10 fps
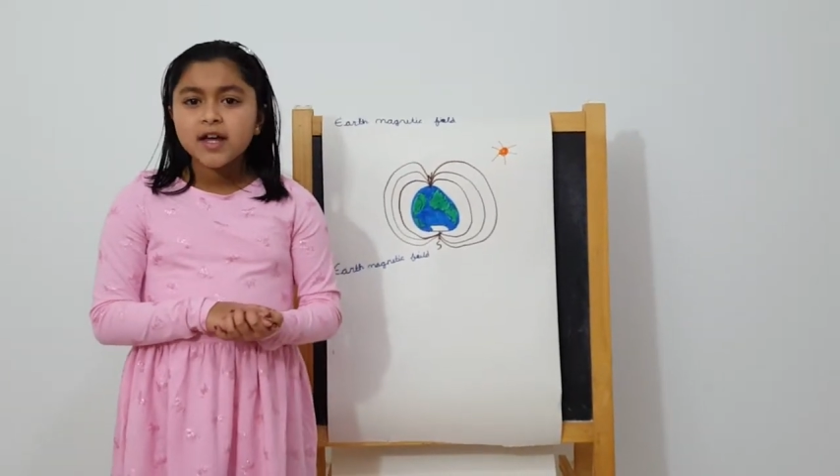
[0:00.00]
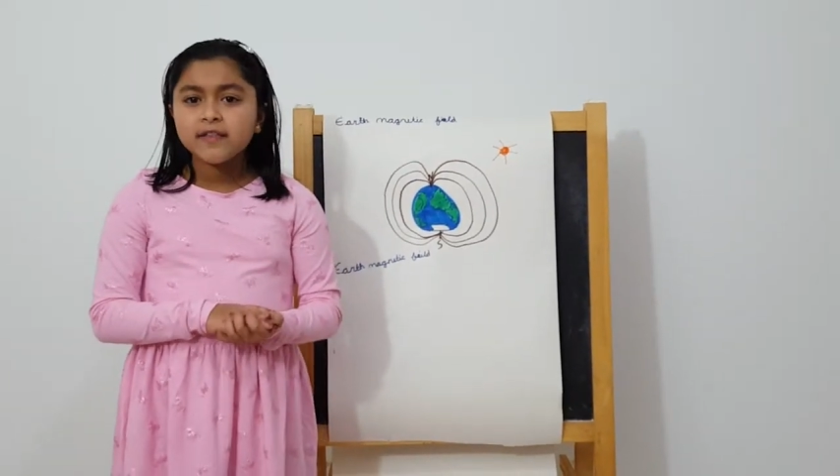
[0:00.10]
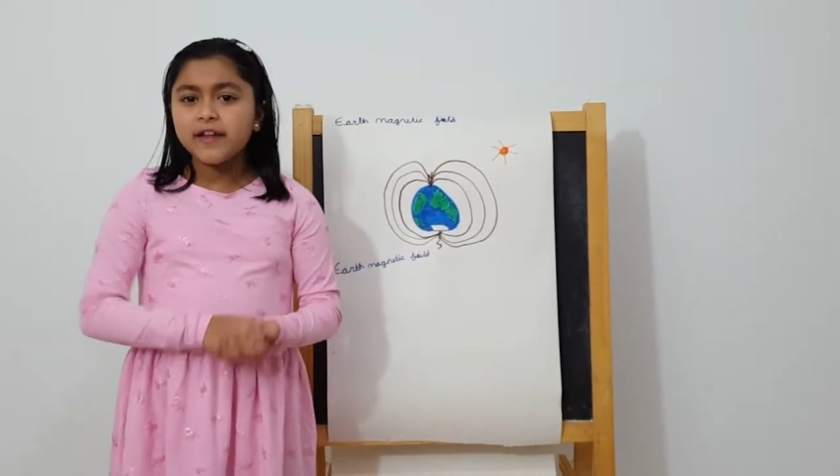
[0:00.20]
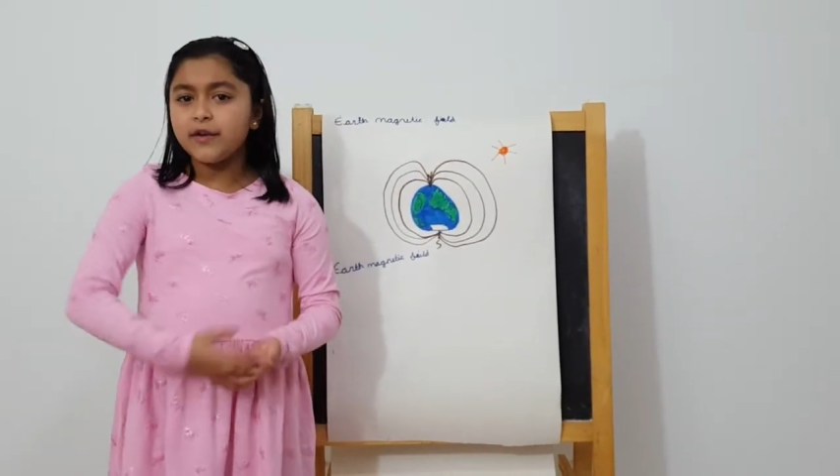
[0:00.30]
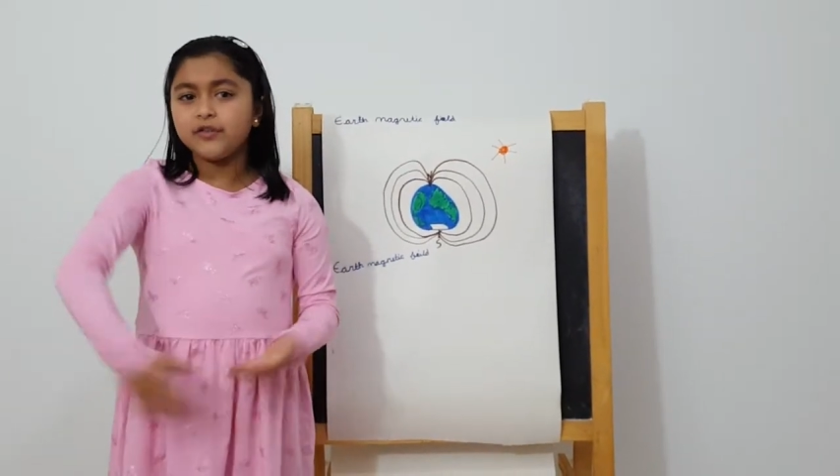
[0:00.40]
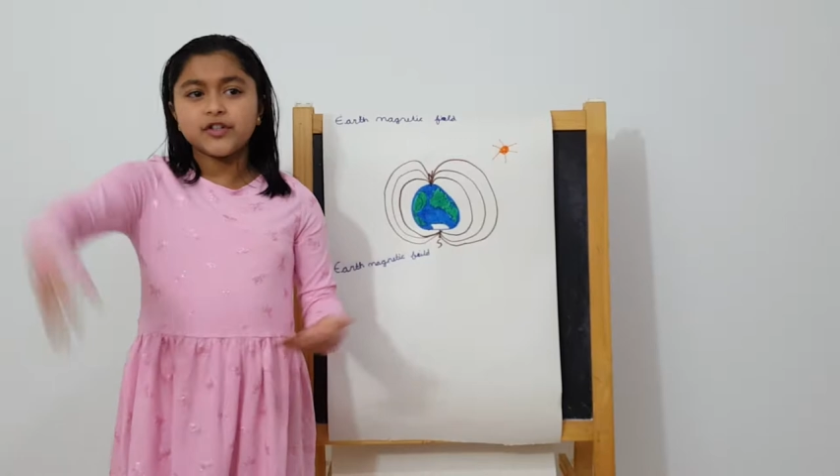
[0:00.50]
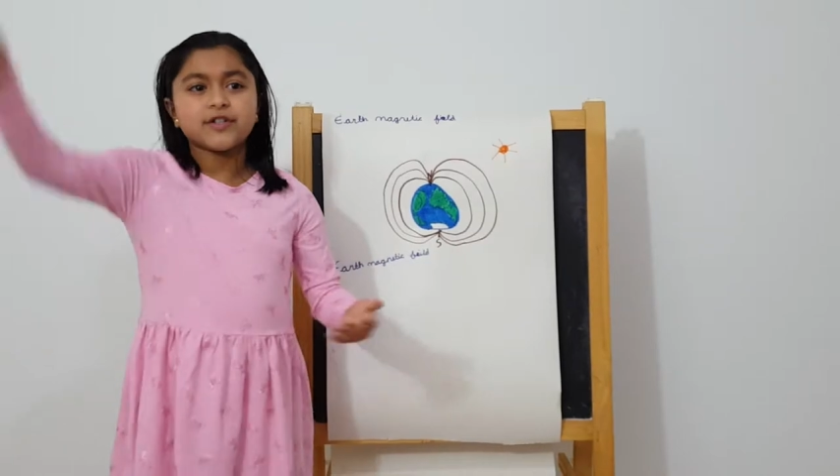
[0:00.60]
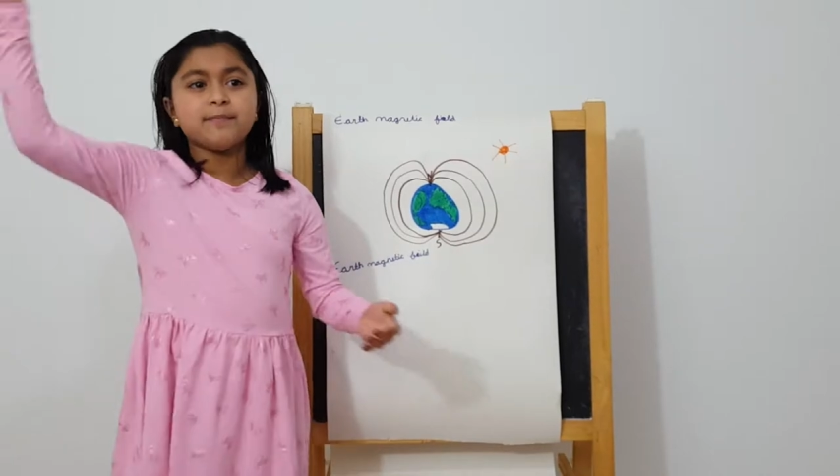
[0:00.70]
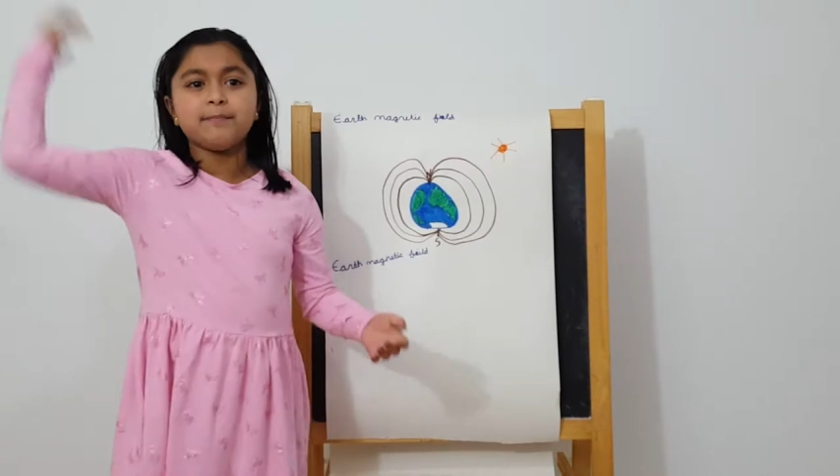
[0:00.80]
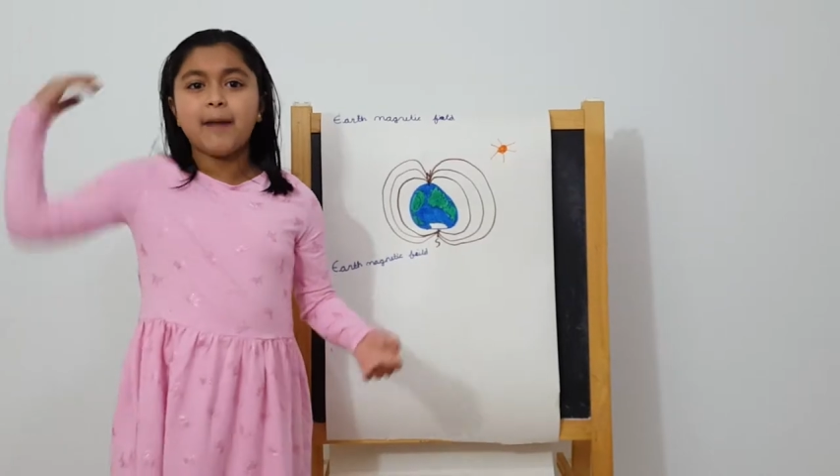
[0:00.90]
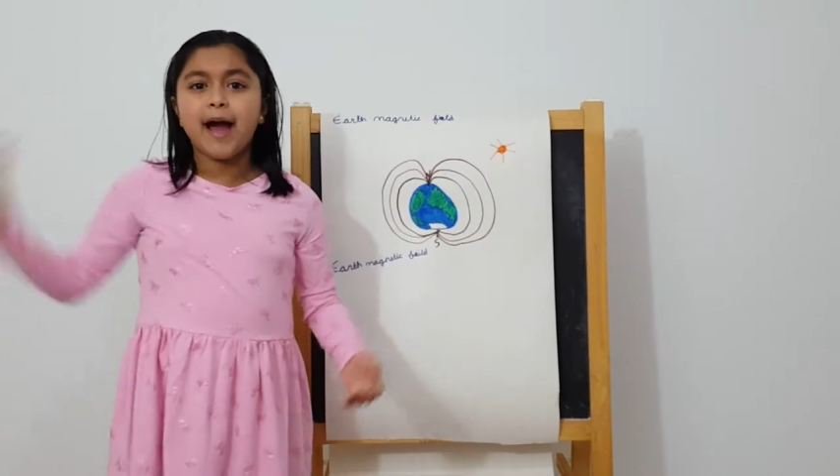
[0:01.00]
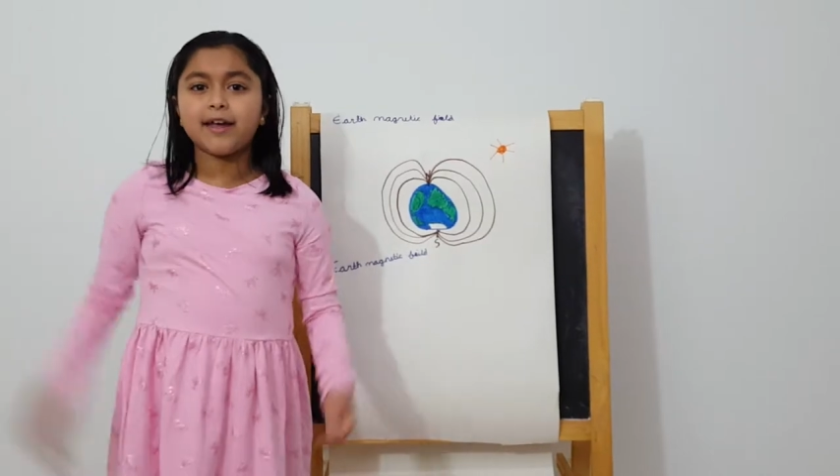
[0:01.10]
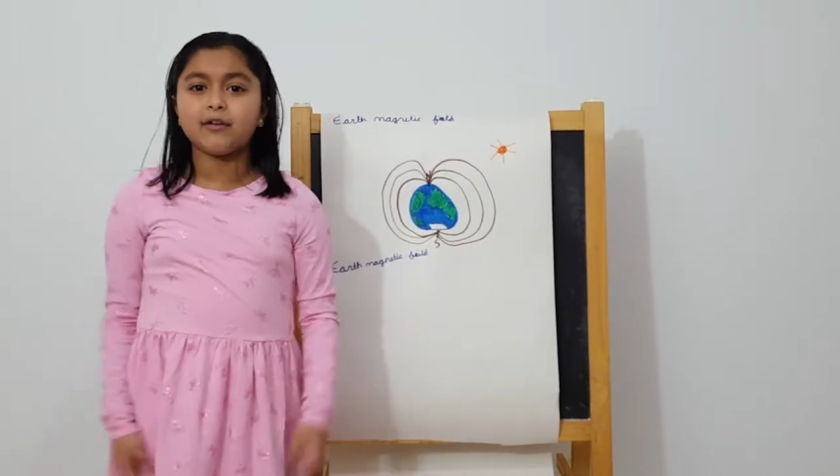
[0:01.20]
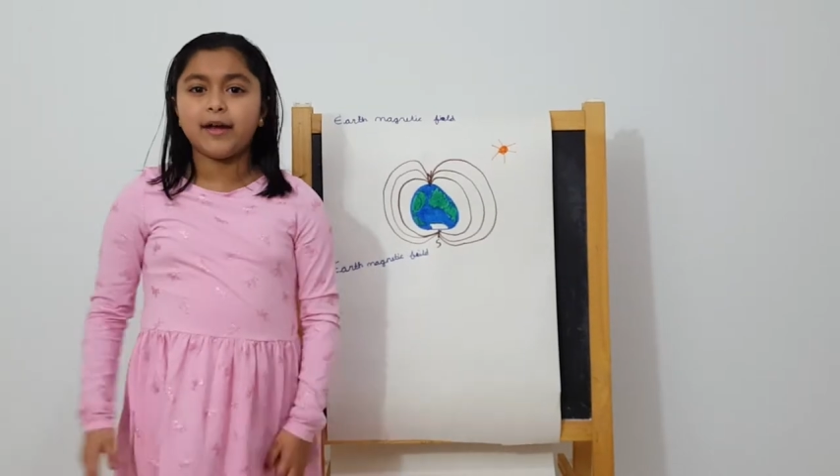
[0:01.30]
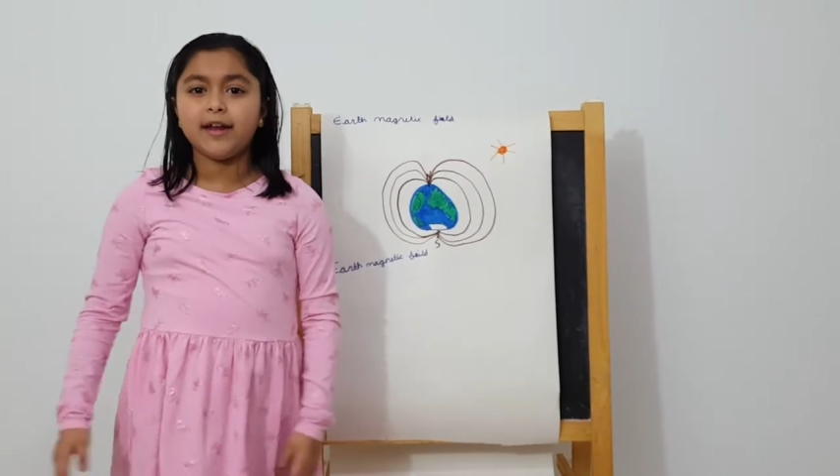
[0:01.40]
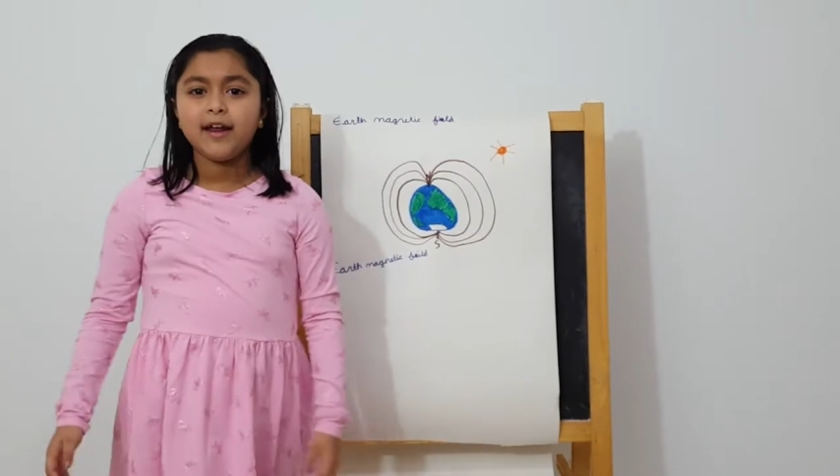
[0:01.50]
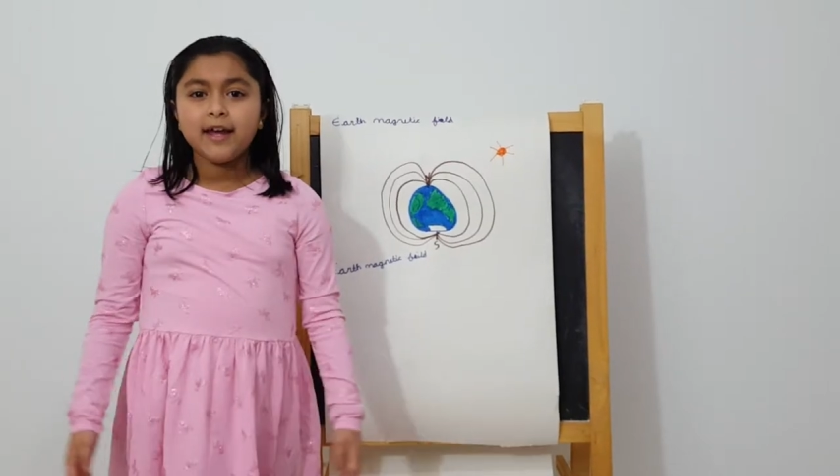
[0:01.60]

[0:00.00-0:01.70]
they don't just migrate